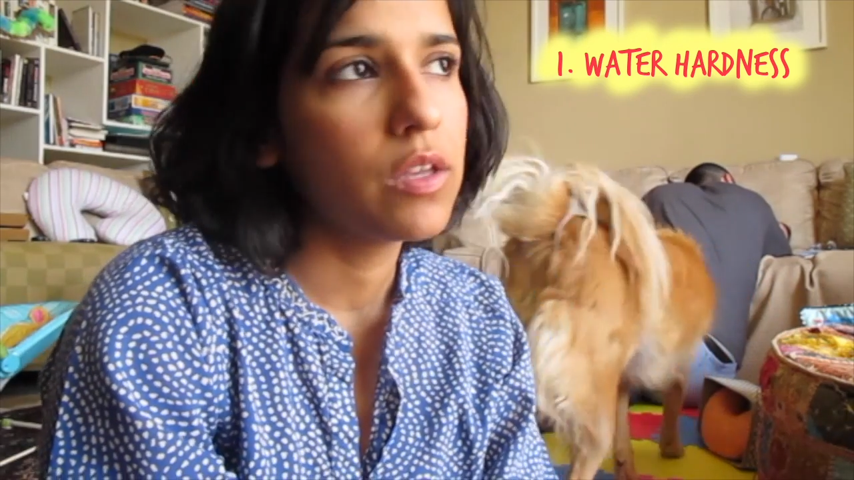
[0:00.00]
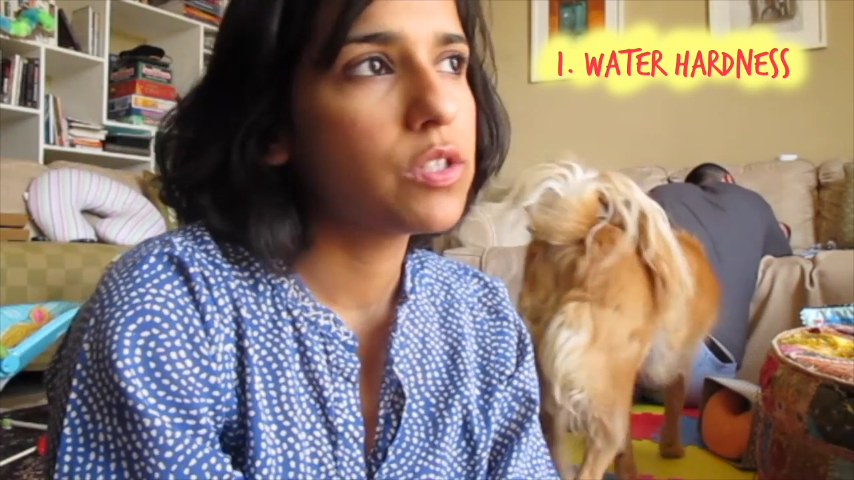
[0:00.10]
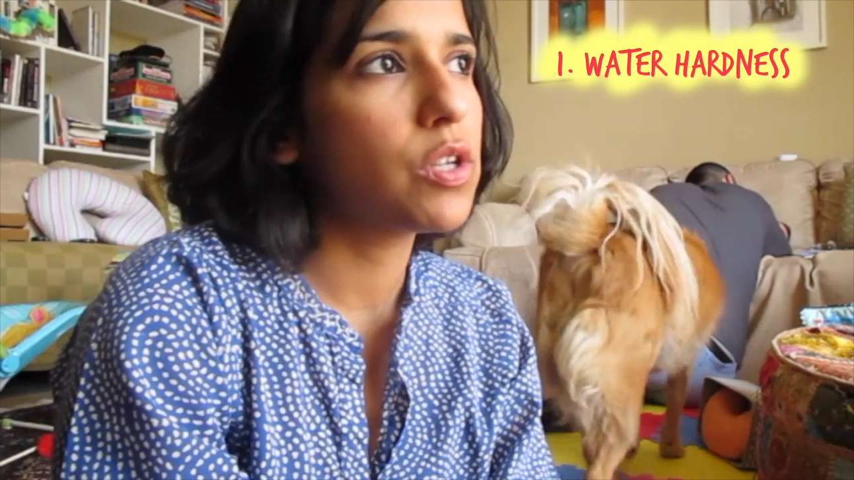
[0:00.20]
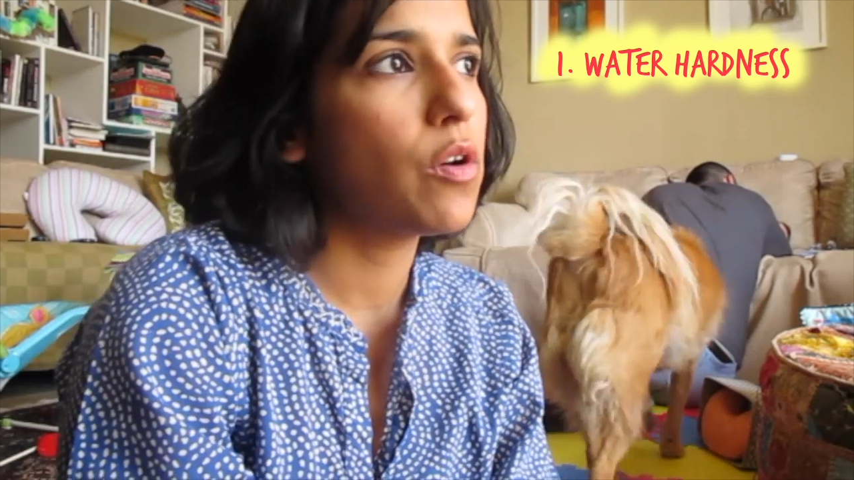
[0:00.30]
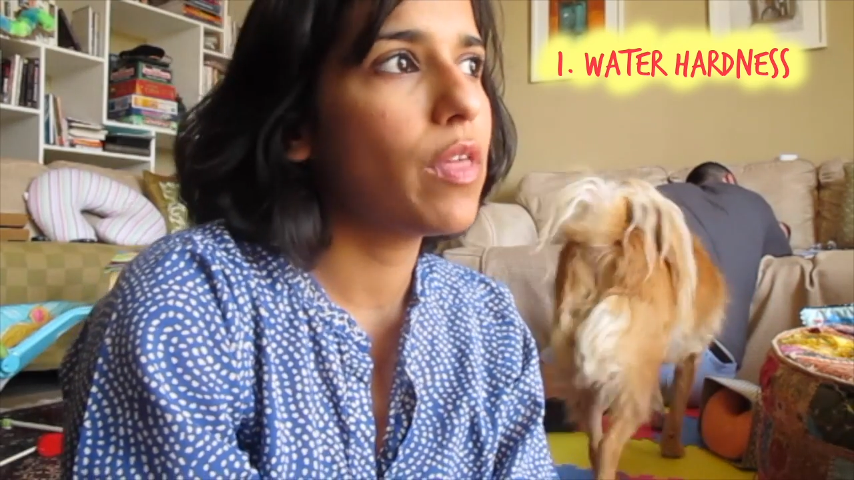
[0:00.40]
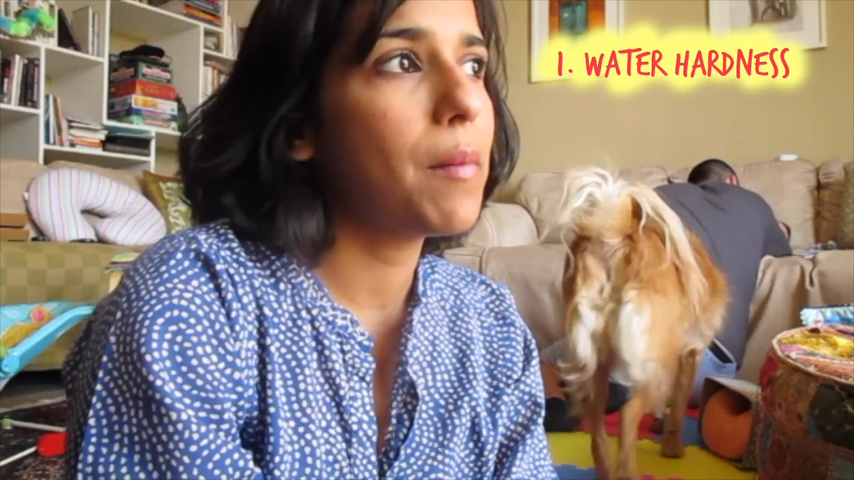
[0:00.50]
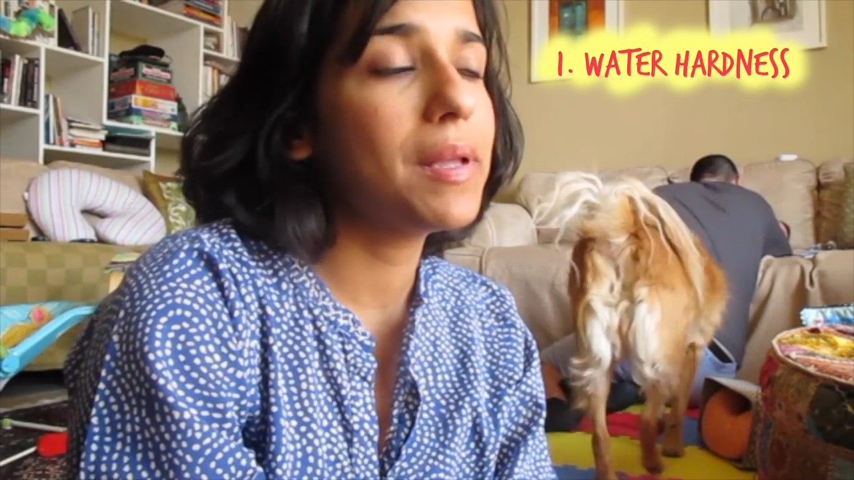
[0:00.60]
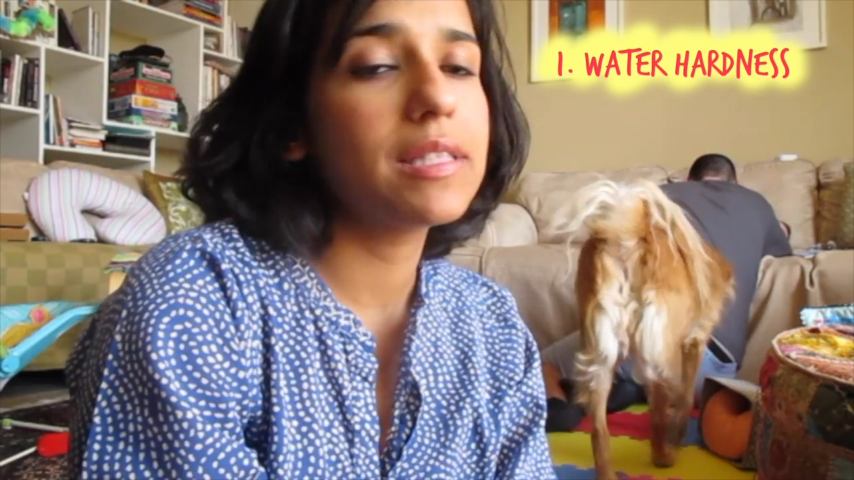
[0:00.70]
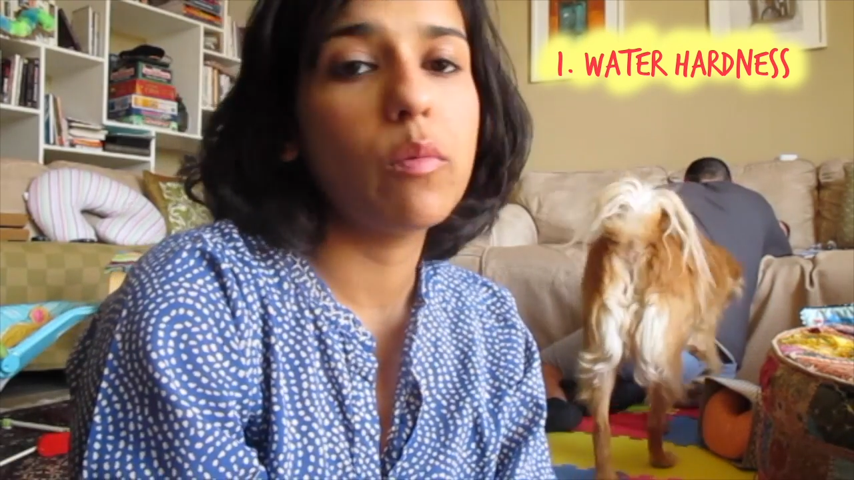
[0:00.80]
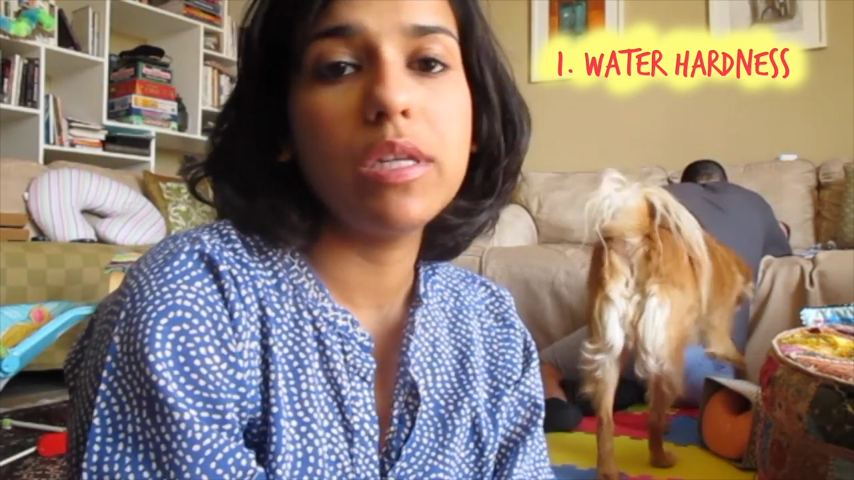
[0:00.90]
So that
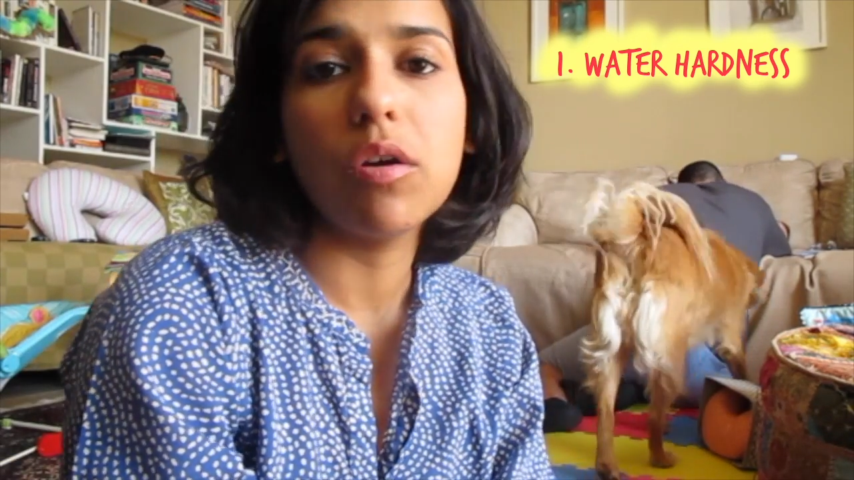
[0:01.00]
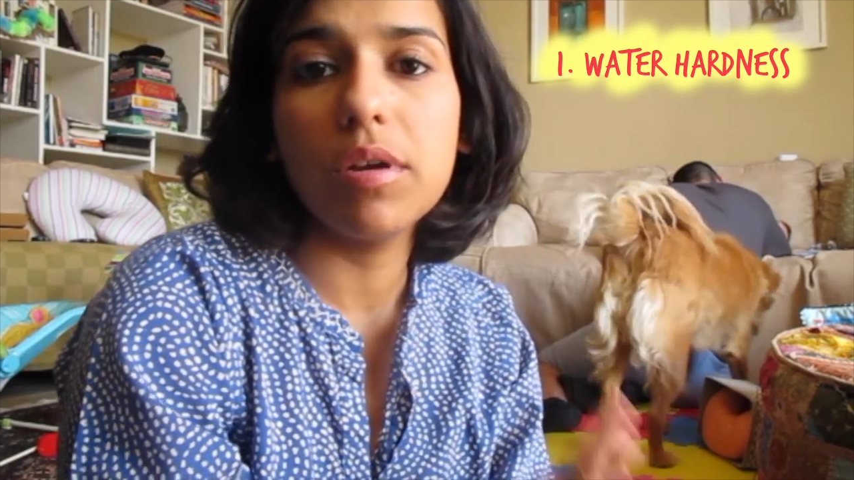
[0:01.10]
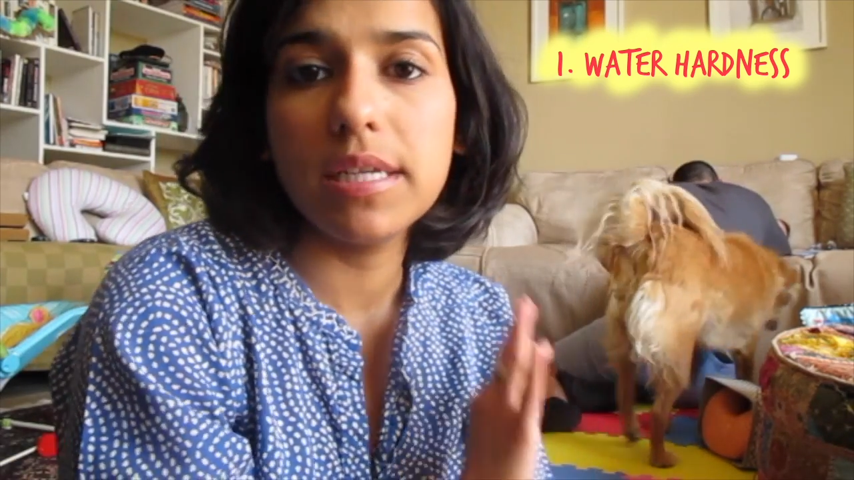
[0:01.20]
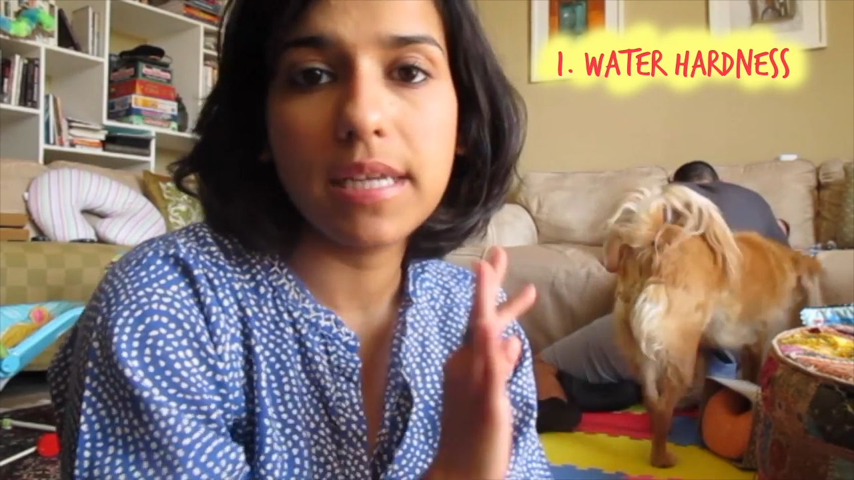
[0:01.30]
means that we don't need